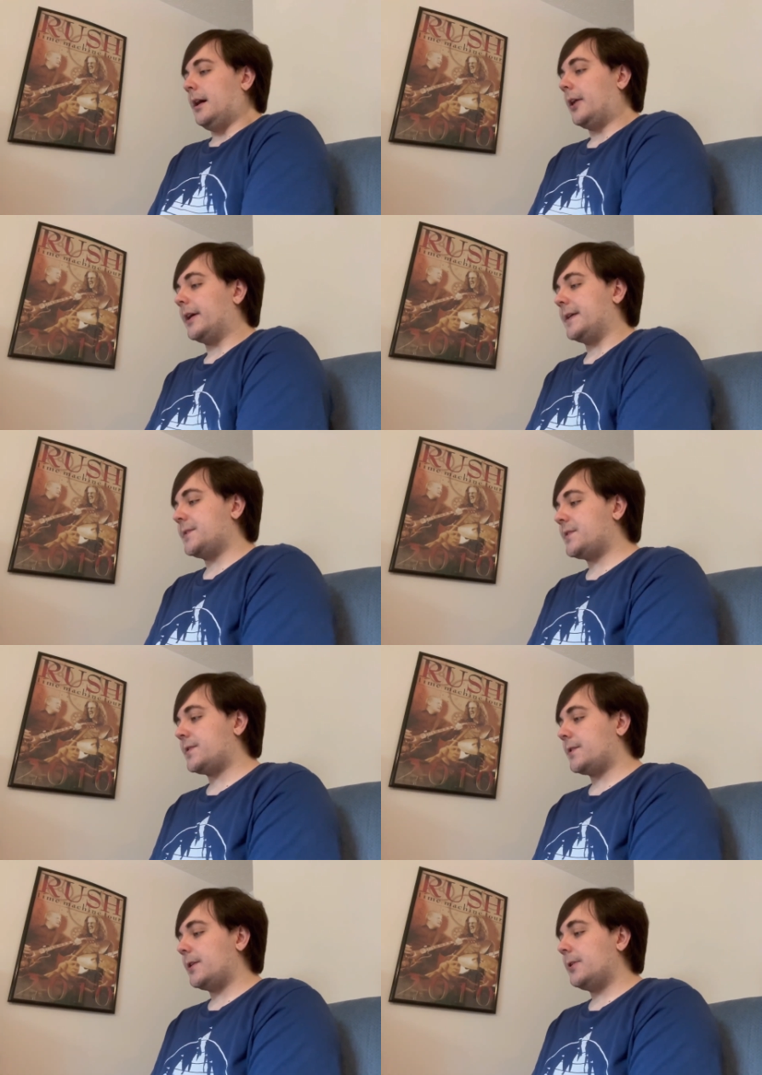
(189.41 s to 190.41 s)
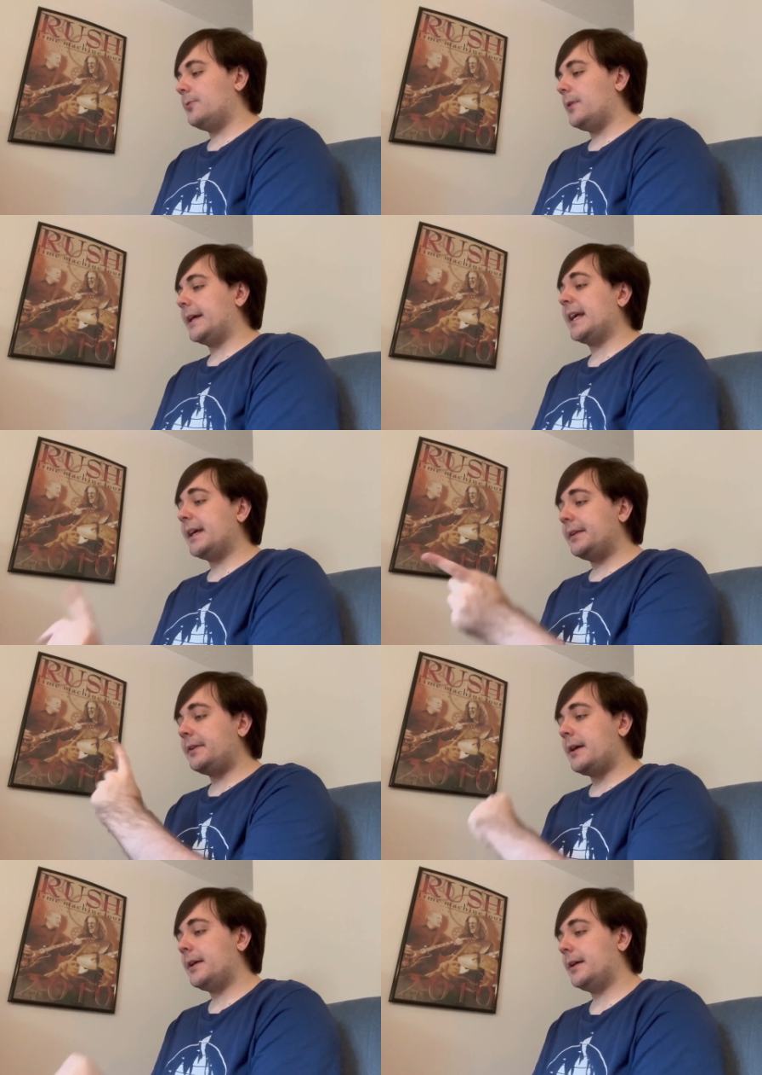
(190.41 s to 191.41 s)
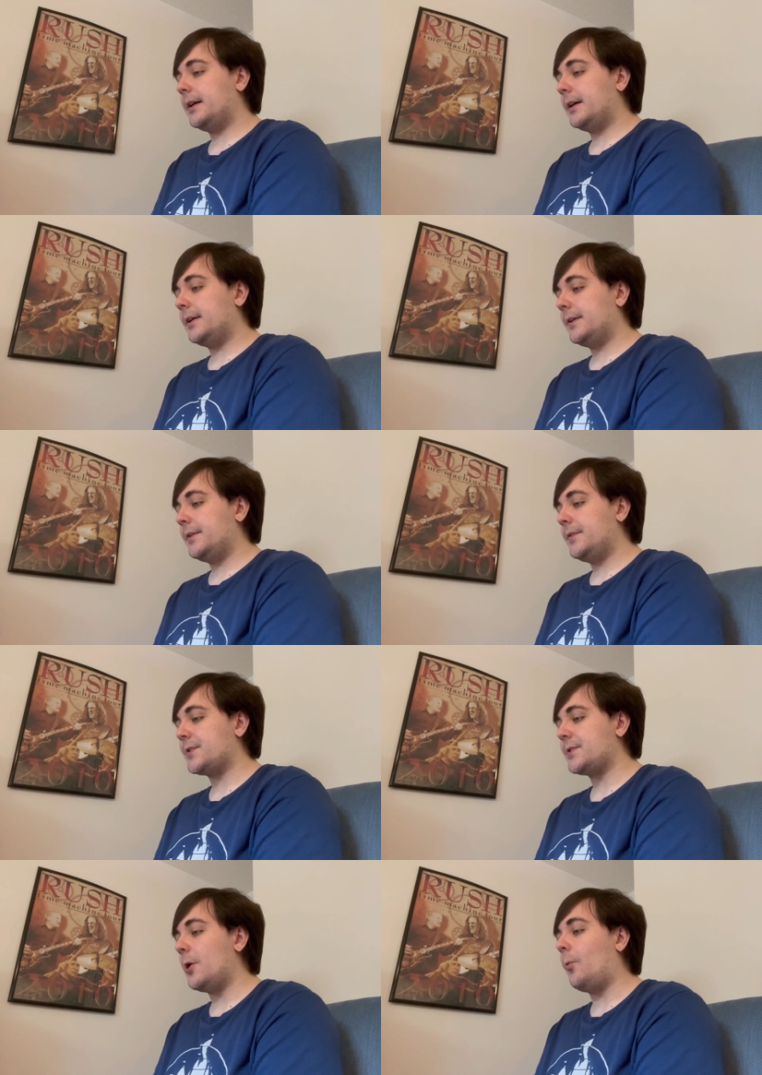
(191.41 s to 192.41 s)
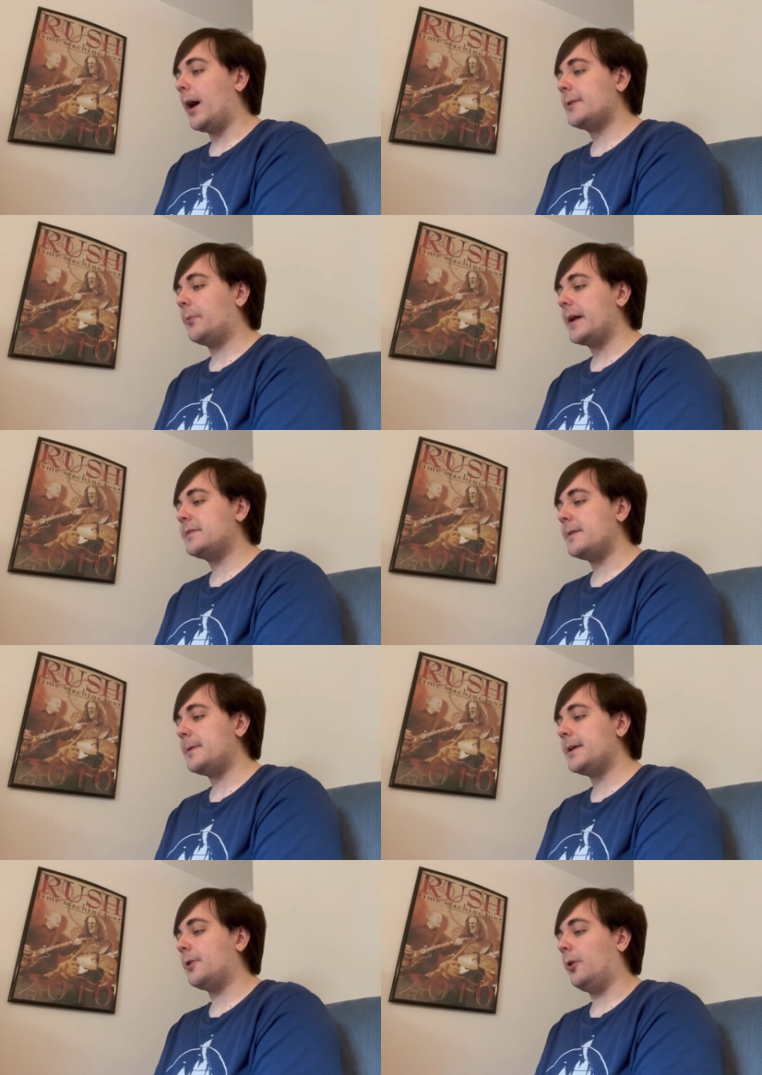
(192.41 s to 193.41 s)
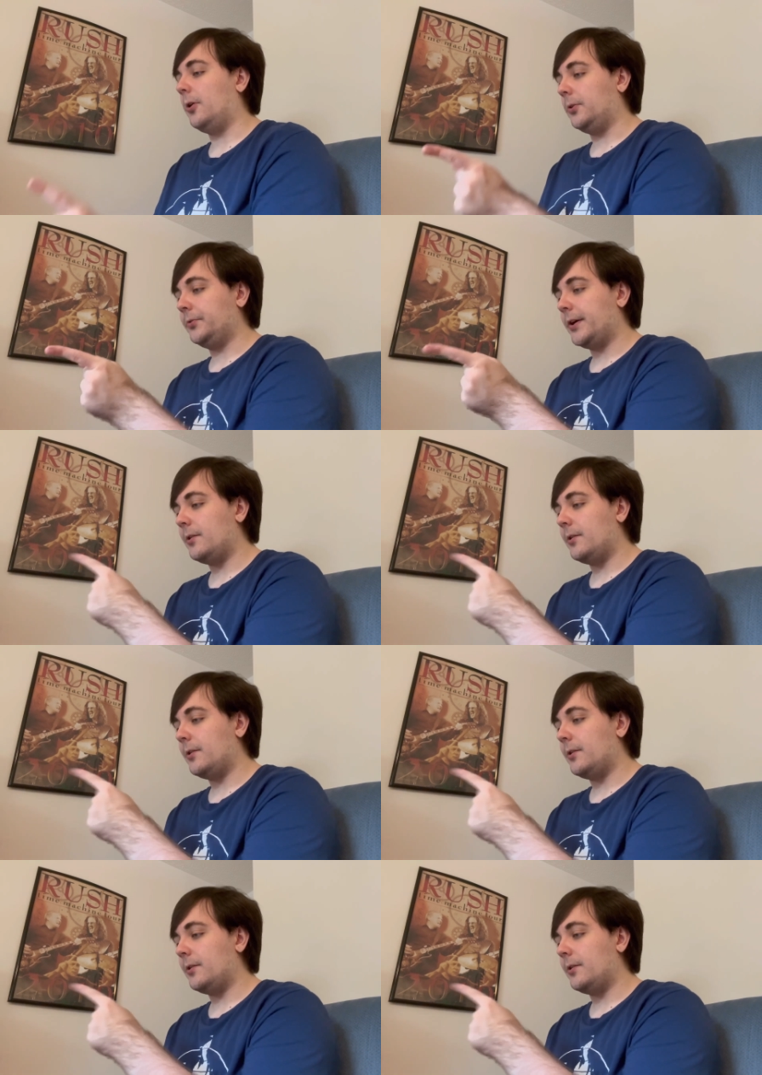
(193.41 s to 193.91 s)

All right, so again, uh, the Snow White YTP called